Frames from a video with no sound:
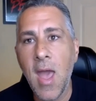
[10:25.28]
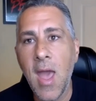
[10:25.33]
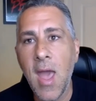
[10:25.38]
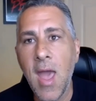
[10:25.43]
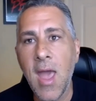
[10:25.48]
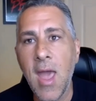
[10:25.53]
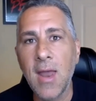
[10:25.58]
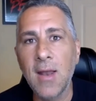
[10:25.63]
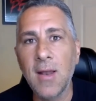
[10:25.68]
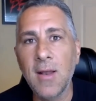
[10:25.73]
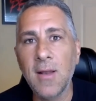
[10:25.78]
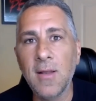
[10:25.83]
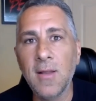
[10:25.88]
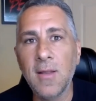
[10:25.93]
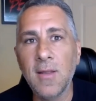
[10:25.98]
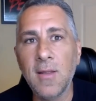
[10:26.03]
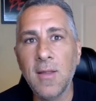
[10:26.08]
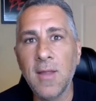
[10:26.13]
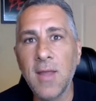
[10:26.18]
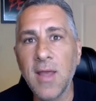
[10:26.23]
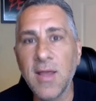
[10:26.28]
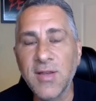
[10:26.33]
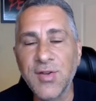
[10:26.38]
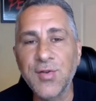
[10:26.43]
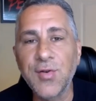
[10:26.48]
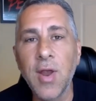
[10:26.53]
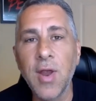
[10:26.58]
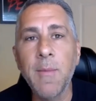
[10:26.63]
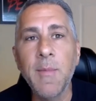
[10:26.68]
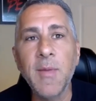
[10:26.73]
And the
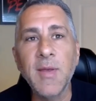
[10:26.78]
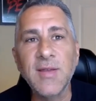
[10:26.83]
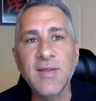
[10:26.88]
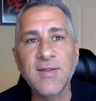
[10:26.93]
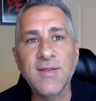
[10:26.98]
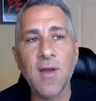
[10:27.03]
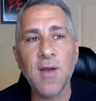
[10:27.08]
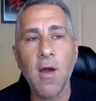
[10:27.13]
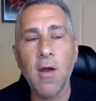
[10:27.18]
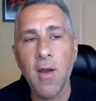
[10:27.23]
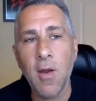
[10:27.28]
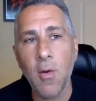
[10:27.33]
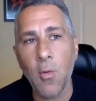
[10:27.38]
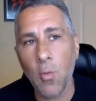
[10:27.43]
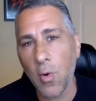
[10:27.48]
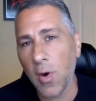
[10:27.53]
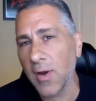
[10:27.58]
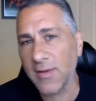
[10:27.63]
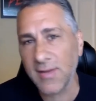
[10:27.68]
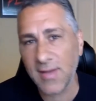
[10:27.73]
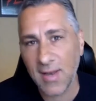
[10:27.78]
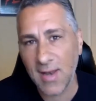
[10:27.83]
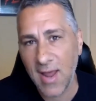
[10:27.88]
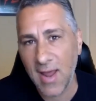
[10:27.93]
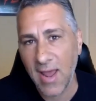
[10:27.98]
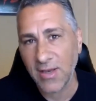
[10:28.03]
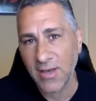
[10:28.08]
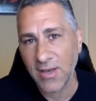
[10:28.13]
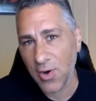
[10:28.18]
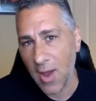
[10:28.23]
extremists are at work
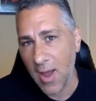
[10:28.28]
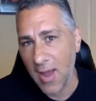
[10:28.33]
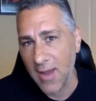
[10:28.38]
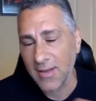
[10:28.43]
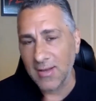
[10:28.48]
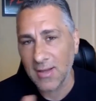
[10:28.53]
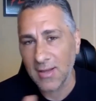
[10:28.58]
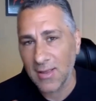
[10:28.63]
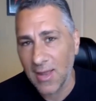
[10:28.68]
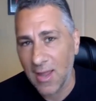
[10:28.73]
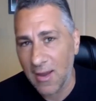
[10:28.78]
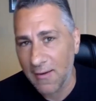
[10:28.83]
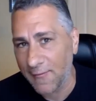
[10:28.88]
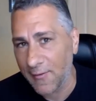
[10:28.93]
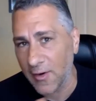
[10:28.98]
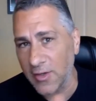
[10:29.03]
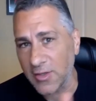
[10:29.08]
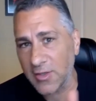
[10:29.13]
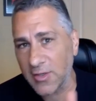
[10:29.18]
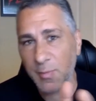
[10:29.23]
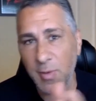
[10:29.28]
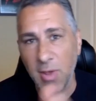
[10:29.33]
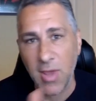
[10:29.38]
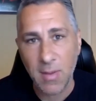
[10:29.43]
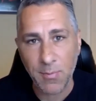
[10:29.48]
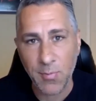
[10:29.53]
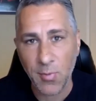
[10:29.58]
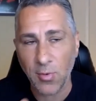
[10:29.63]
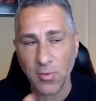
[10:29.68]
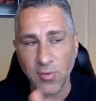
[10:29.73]
today trying to leverage
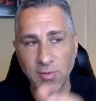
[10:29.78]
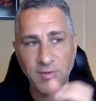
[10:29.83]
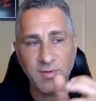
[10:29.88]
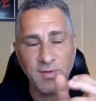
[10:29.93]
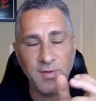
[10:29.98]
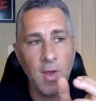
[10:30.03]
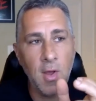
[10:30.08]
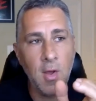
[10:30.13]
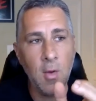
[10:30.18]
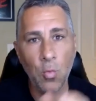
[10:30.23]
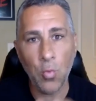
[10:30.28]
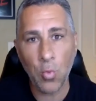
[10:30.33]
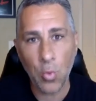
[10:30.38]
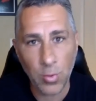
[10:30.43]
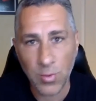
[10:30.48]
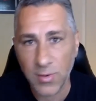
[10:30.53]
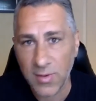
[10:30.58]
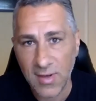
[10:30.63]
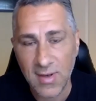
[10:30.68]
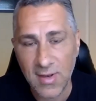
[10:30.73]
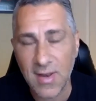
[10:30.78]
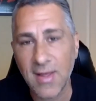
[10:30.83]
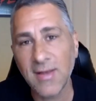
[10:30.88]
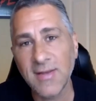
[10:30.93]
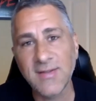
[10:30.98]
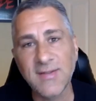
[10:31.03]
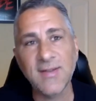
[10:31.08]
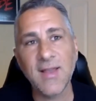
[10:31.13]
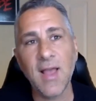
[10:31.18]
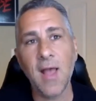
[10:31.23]
people's
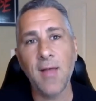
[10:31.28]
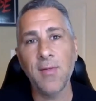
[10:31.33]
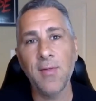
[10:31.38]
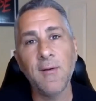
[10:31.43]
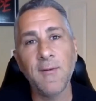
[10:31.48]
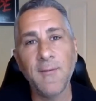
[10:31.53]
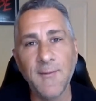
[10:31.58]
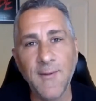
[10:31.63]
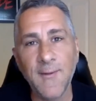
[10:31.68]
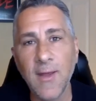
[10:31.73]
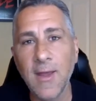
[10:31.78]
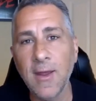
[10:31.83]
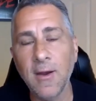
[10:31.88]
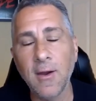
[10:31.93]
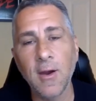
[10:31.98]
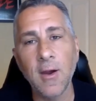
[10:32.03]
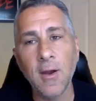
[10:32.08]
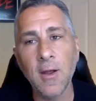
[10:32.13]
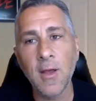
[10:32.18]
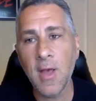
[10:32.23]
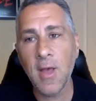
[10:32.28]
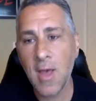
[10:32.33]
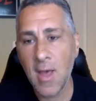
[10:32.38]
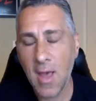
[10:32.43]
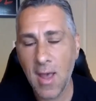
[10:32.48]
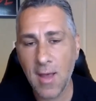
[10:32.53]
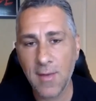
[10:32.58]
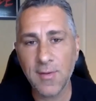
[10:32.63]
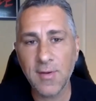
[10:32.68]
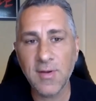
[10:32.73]
woundedness and their fear
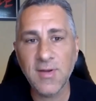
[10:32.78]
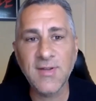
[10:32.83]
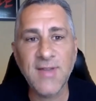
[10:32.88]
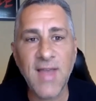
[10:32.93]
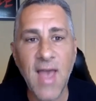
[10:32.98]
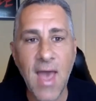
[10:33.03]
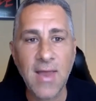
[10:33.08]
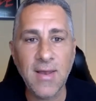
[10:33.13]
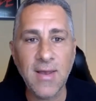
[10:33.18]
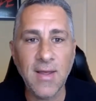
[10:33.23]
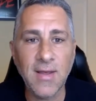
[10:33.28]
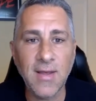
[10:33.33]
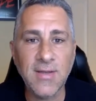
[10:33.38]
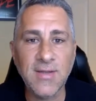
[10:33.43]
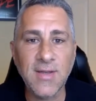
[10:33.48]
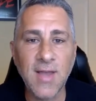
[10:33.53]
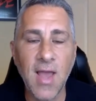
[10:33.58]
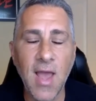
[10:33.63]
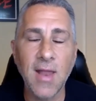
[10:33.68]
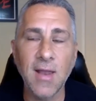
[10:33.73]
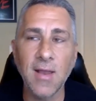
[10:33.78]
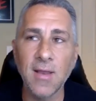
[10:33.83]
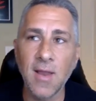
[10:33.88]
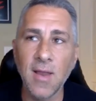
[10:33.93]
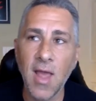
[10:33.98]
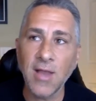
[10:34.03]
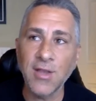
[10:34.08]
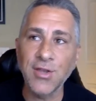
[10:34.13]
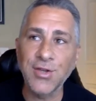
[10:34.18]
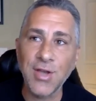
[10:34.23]
and their sadness. And
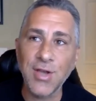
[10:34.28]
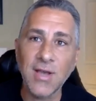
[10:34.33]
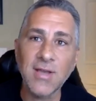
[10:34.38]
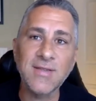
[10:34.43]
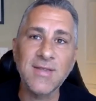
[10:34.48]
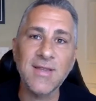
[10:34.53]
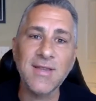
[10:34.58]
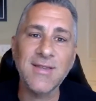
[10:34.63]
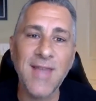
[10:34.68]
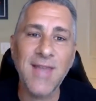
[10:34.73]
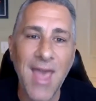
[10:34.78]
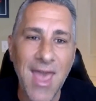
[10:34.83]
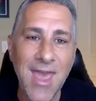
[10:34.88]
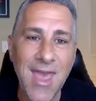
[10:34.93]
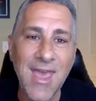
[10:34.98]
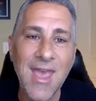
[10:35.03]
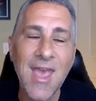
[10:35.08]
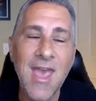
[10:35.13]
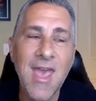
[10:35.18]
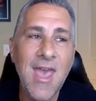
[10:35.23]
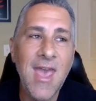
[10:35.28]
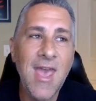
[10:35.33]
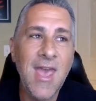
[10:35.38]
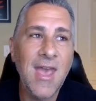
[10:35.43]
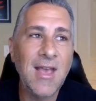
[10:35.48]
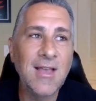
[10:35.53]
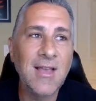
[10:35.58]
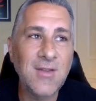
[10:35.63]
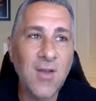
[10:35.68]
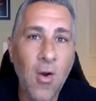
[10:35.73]
just as hate
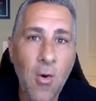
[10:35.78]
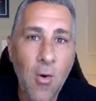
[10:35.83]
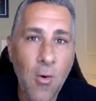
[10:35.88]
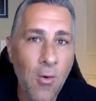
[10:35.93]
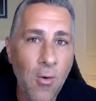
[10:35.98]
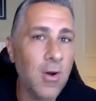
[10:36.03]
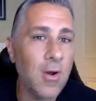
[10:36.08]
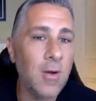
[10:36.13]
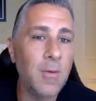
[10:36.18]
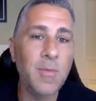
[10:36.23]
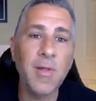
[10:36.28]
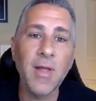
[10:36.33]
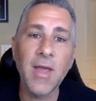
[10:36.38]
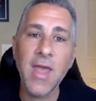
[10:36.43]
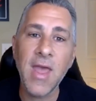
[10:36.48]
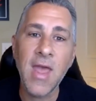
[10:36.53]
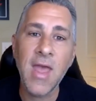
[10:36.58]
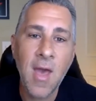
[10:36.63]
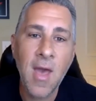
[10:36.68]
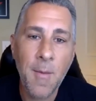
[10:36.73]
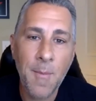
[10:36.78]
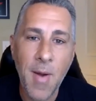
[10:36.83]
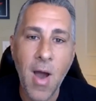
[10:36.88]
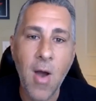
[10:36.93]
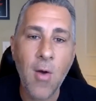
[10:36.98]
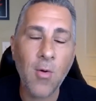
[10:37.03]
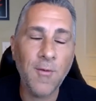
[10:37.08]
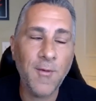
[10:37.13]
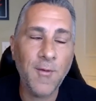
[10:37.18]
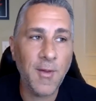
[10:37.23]
is a horribly
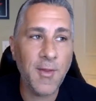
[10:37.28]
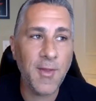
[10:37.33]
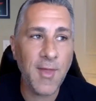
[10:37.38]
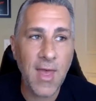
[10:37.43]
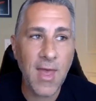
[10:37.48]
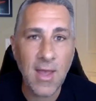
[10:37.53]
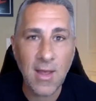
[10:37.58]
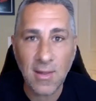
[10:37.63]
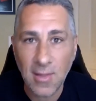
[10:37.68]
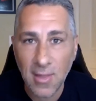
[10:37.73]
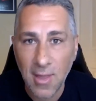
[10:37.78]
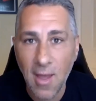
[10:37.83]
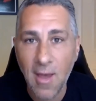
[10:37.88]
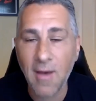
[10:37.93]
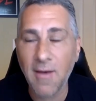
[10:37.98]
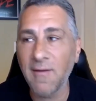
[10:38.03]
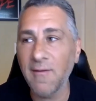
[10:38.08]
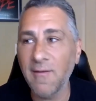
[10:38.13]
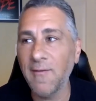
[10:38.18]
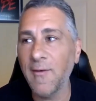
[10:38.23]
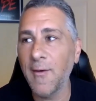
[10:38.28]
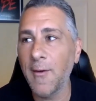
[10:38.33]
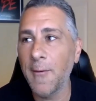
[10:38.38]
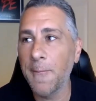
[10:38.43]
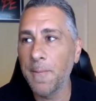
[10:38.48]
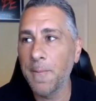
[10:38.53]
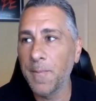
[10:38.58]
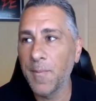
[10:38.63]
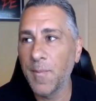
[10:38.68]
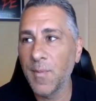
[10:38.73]
powerful thing, love
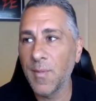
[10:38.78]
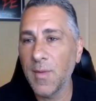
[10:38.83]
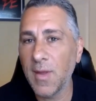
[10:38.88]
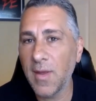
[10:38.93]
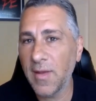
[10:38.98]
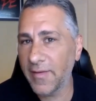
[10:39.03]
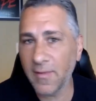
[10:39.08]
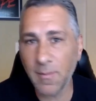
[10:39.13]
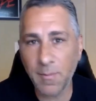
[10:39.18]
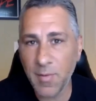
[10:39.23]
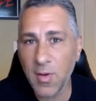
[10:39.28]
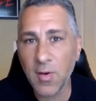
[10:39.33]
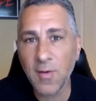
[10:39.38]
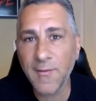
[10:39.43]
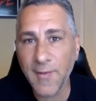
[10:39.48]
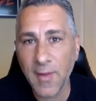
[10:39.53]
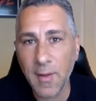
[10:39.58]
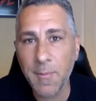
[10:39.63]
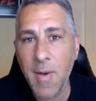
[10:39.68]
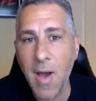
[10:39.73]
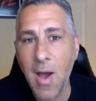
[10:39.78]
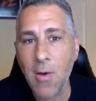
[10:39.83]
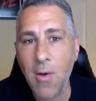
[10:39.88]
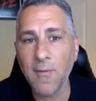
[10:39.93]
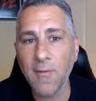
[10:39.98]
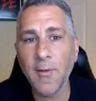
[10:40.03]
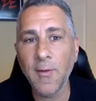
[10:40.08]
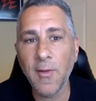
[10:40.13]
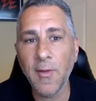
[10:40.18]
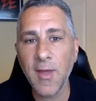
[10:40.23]
is a beautifully
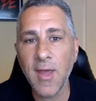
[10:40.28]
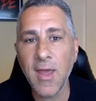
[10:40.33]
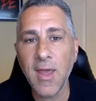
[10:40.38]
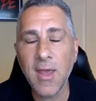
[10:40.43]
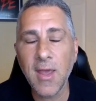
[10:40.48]
powerful thing.